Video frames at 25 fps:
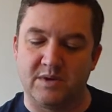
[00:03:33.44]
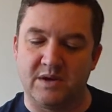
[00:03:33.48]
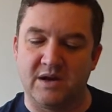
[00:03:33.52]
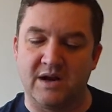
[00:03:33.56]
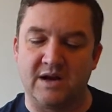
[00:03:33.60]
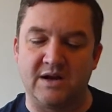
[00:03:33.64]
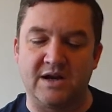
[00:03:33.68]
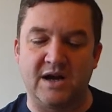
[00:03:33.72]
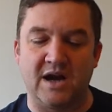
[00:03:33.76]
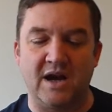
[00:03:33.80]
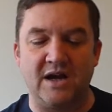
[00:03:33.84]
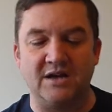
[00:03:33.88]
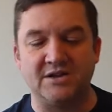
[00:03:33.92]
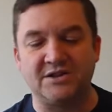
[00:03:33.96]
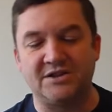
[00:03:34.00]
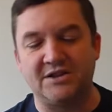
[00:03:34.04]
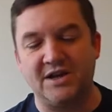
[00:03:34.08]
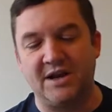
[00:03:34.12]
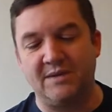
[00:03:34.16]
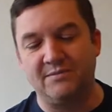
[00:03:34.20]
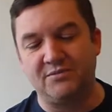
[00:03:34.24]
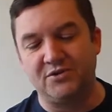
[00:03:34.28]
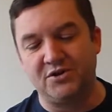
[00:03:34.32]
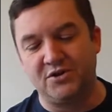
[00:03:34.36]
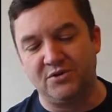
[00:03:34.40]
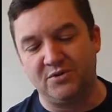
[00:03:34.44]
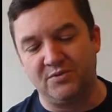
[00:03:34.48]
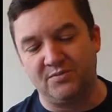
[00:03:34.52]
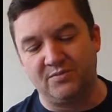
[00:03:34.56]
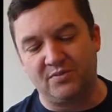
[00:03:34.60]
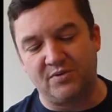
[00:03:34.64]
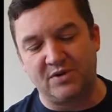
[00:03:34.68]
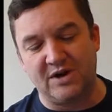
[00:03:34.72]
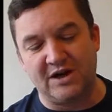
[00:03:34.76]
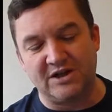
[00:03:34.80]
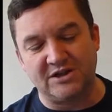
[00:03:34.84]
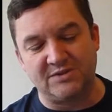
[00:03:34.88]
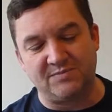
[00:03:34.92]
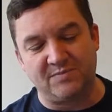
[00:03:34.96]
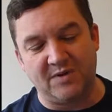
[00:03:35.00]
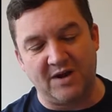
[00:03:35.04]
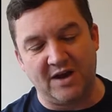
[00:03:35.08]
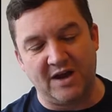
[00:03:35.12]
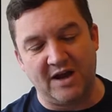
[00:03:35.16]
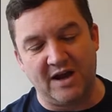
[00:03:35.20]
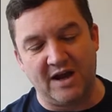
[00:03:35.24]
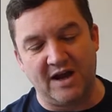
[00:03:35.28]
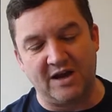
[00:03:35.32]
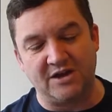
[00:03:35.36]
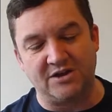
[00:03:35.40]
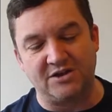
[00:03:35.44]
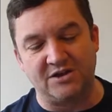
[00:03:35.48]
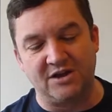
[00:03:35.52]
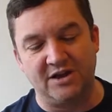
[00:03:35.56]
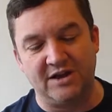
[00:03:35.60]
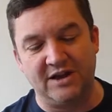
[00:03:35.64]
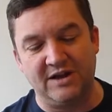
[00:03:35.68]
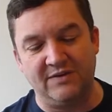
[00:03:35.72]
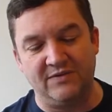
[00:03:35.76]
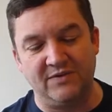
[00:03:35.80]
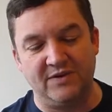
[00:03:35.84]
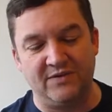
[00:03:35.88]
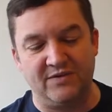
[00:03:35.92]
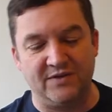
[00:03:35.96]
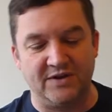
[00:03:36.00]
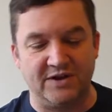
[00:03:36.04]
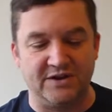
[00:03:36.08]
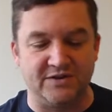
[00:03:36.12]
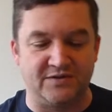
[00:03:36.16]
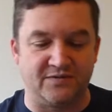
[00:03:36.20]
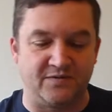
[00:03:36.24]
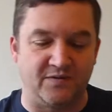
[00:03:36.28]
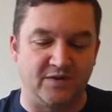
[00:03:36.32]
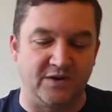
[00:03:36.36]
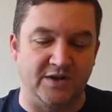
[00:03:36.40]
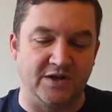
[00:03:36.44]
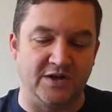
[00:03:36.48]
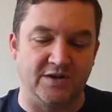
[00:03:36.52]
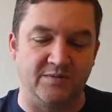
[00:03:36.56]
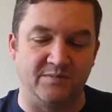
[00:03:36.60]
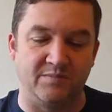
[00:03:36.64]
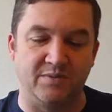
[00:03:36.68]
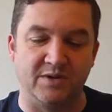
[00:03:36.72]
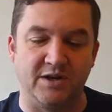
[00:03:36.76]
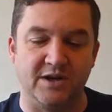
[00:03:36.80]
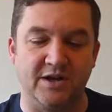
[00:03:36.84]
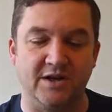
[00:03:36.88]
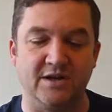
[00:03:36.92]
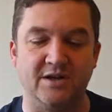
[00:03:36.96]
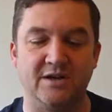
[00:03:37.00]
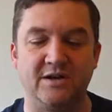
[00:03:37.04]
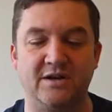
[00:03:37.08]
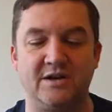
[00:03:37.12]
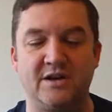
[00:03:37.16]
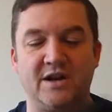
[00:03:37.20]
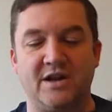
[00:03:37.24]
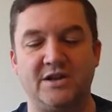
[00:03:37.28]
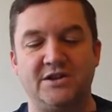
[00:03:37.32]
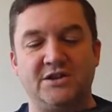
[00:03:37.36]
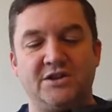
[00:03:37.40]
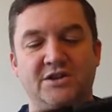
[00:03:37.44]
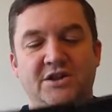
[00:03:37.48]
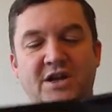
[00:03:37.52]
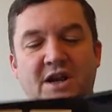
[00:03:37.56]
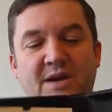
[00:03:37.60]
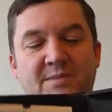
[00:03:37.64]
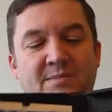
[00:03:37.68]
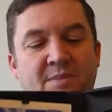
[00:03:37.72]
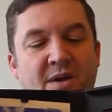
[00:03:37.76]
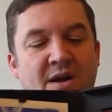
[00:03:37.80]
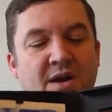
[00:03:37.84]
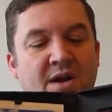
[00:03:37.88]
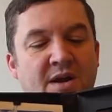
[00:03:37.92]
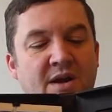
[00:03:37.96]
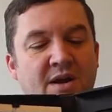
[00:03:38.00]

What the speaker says: I can't say I'm too impressed by it actually, even if it is fully complete and in nice shape.